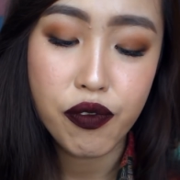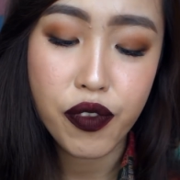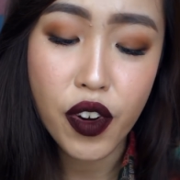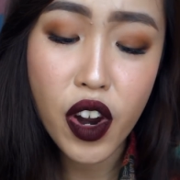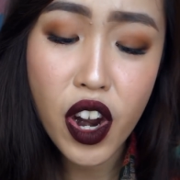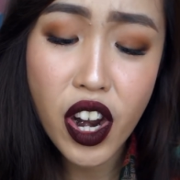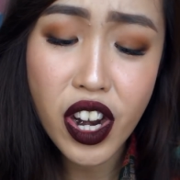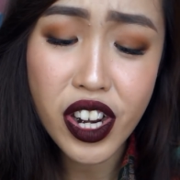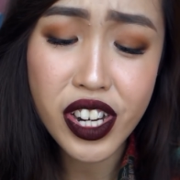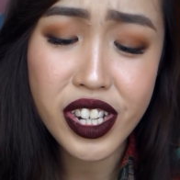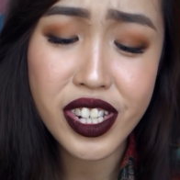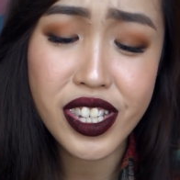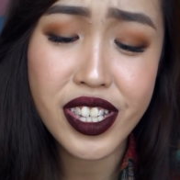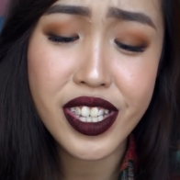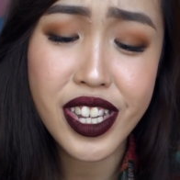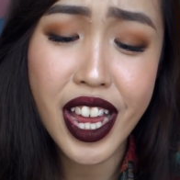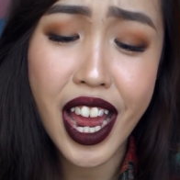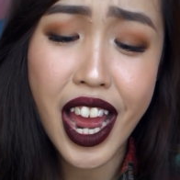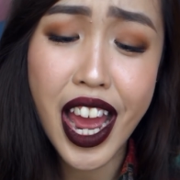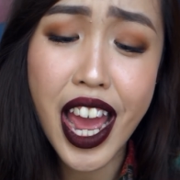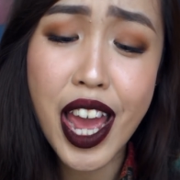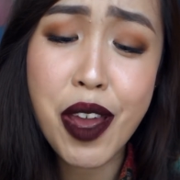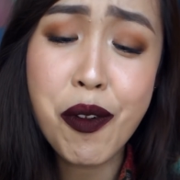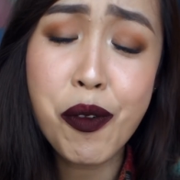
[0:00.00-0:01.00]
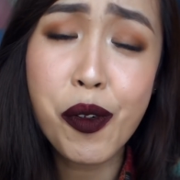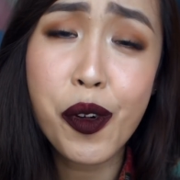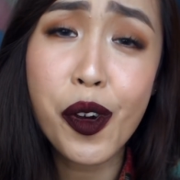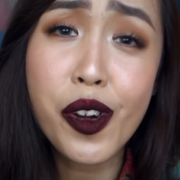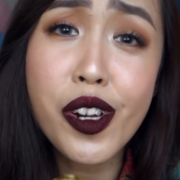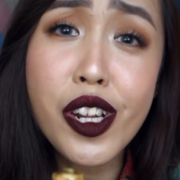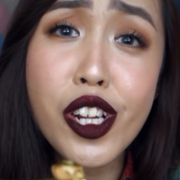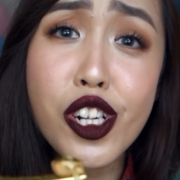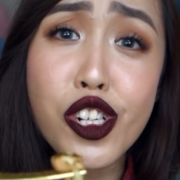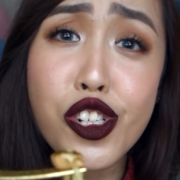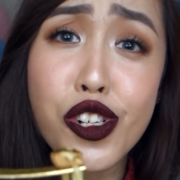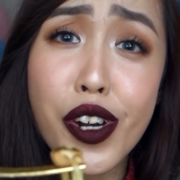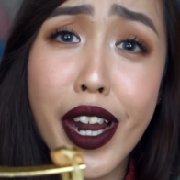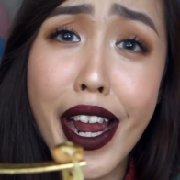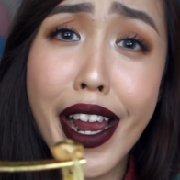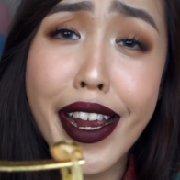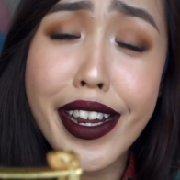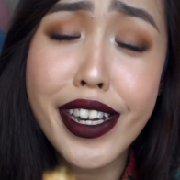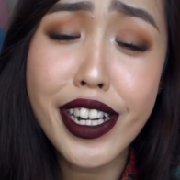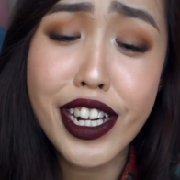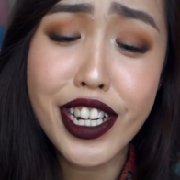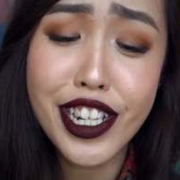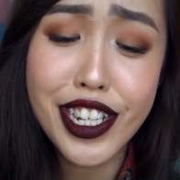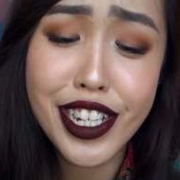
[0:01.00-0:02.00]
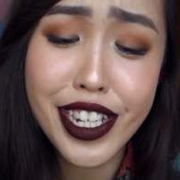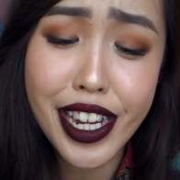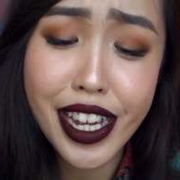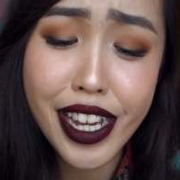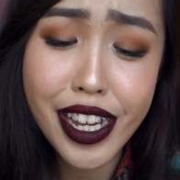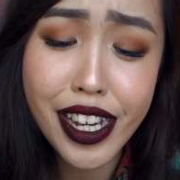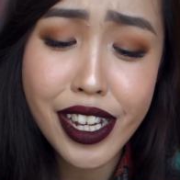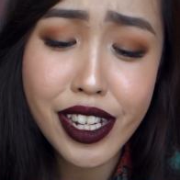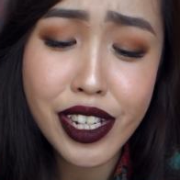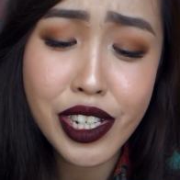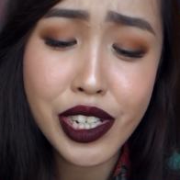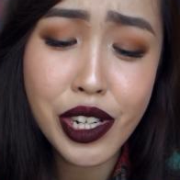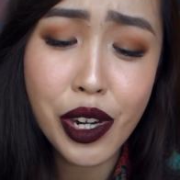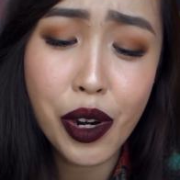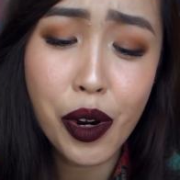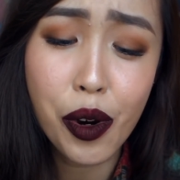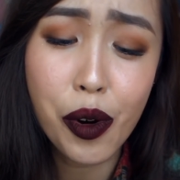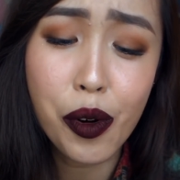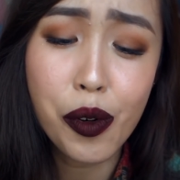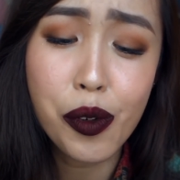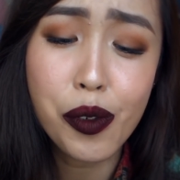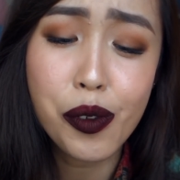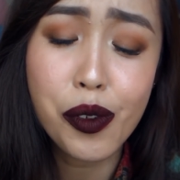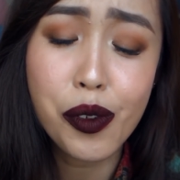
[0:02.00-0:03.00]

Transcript: First, I'm gonna try the chicken, yo.